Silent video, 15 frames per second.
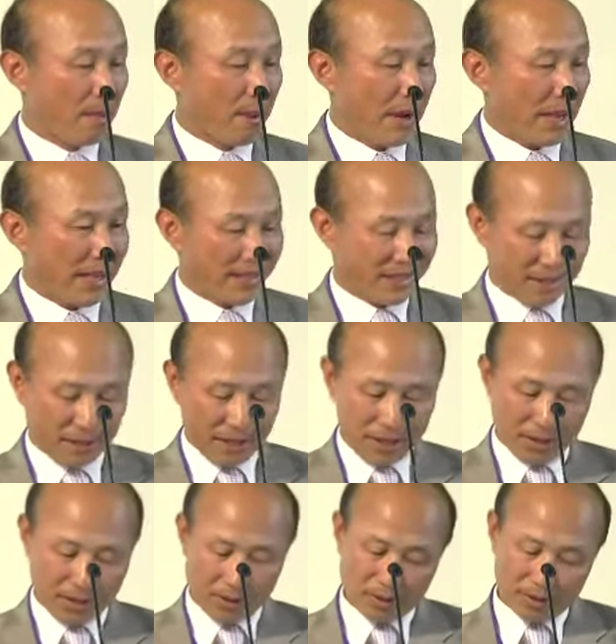by
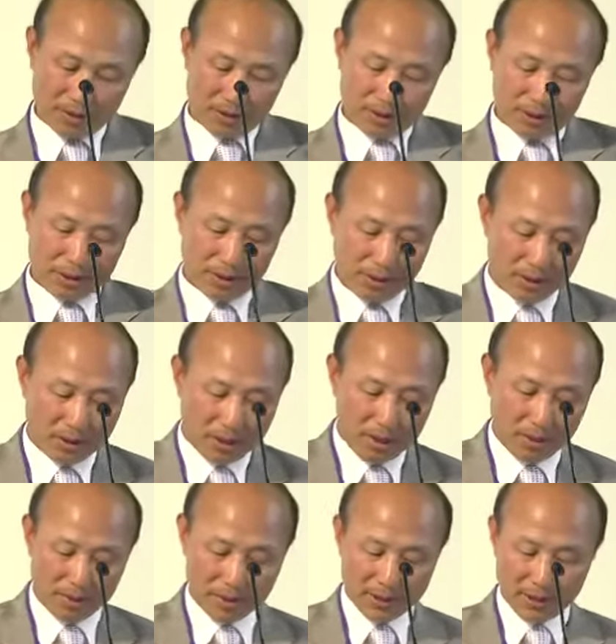extension,
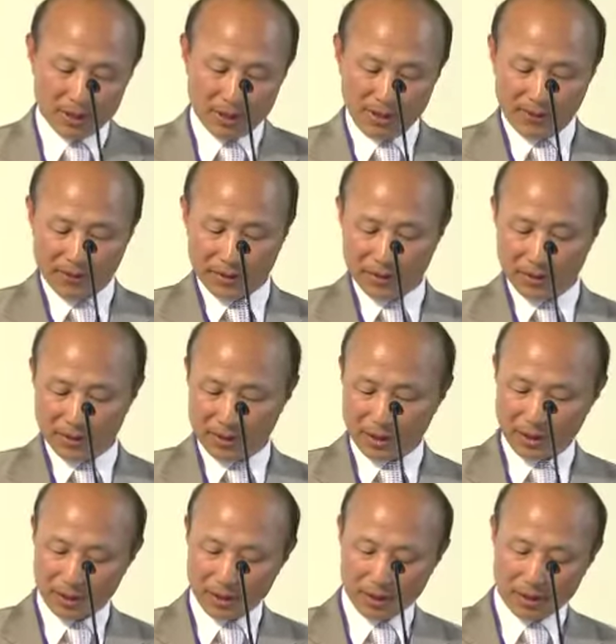discover significant
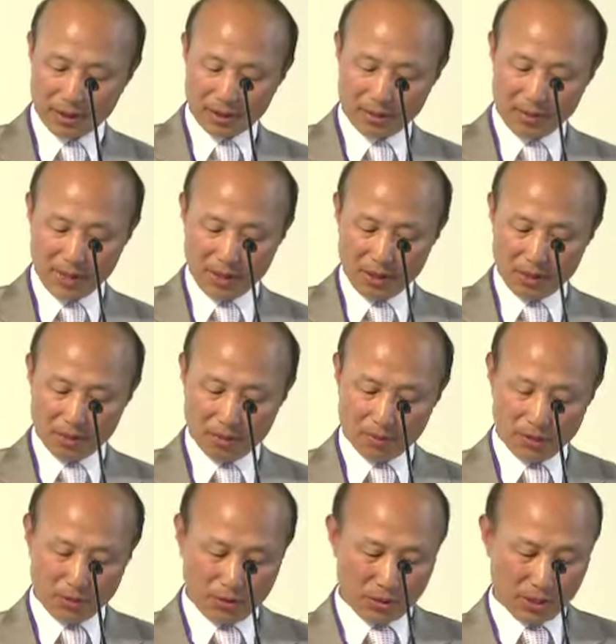meaning
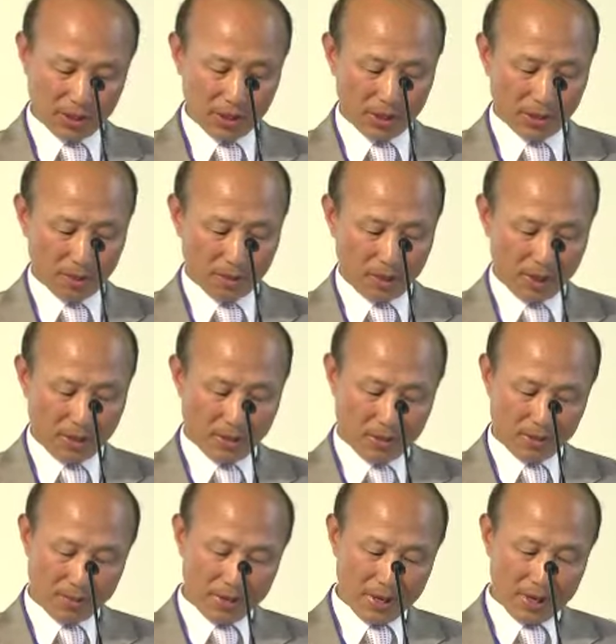of using this
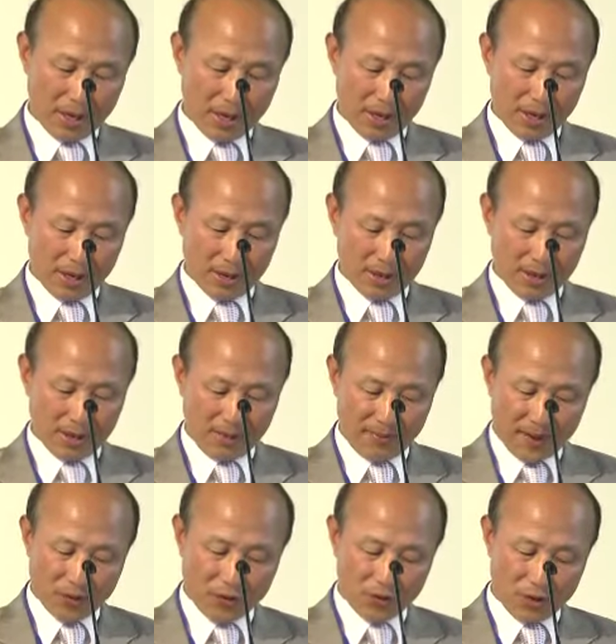medium, and
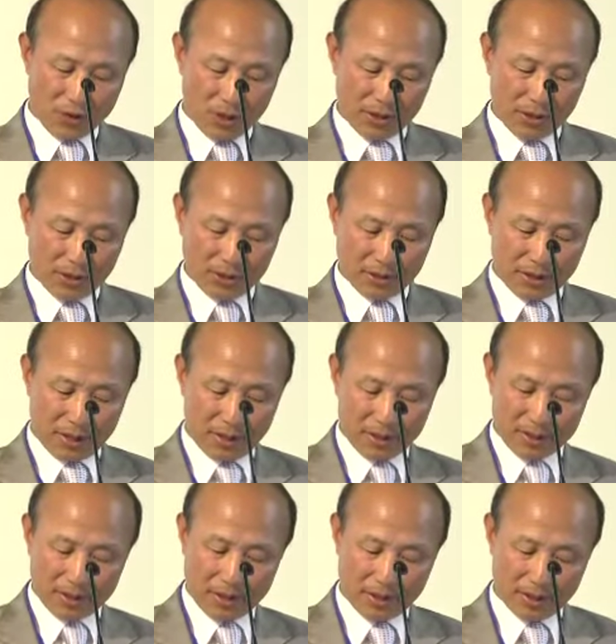eventually
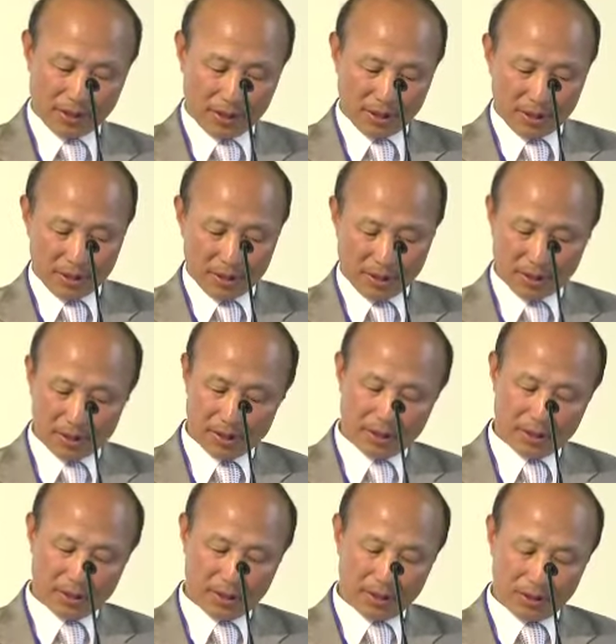suggest
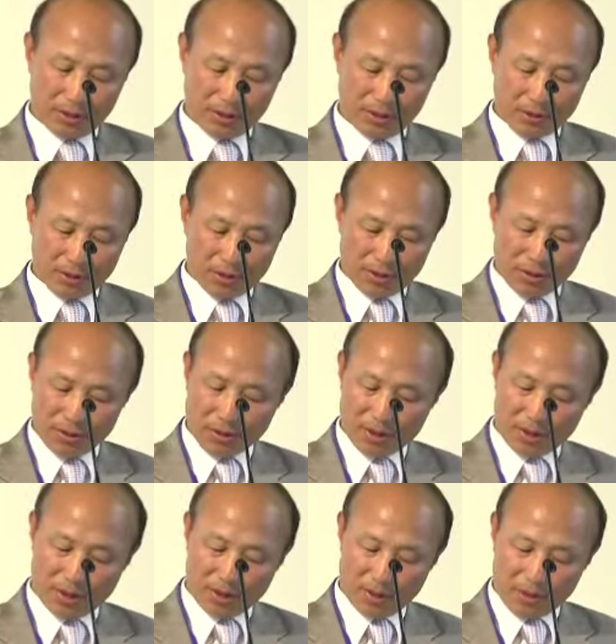
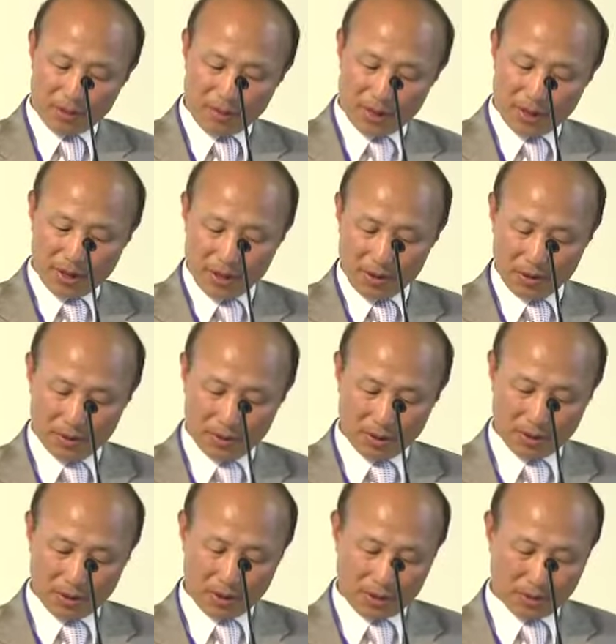instructional
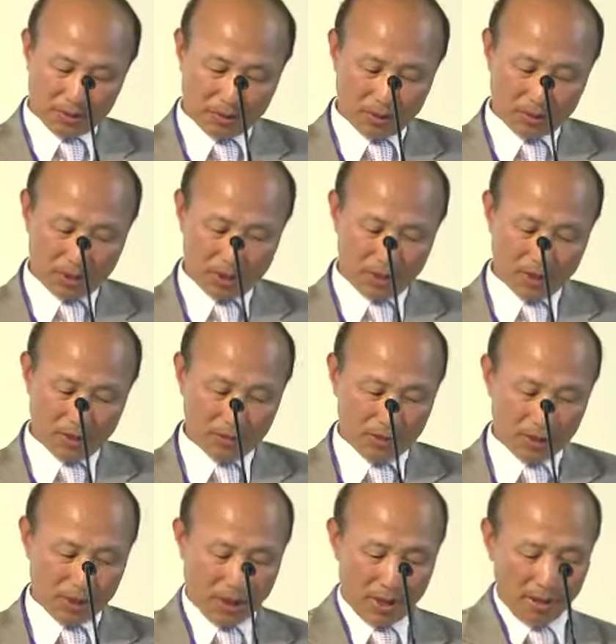implications of social
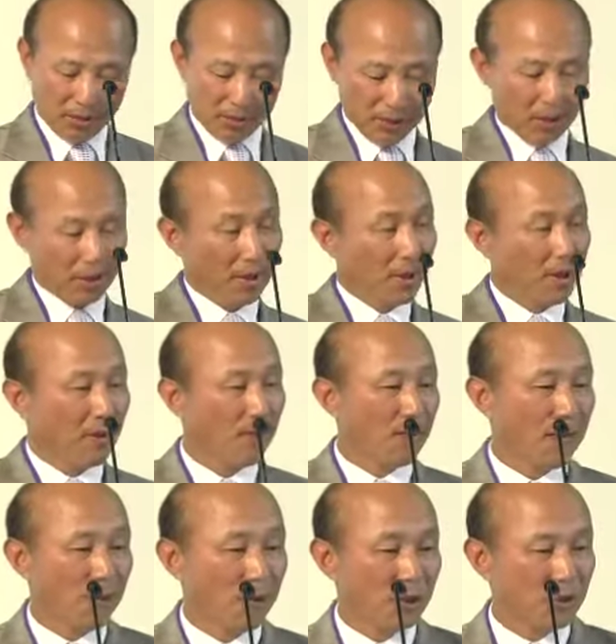network games
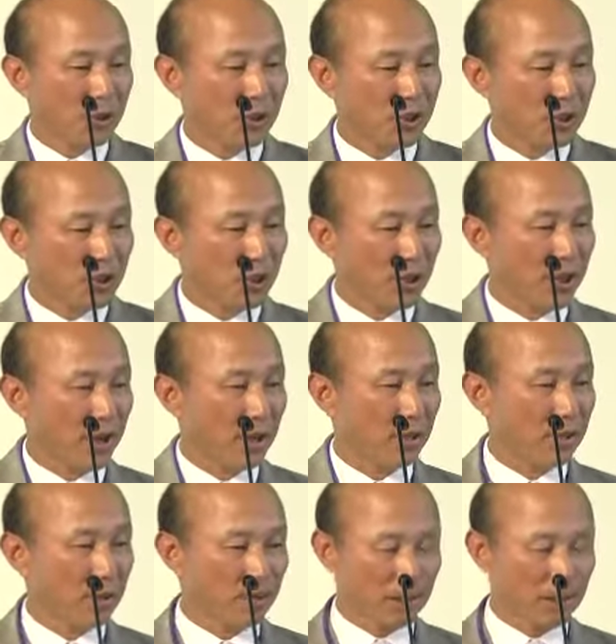for teaching and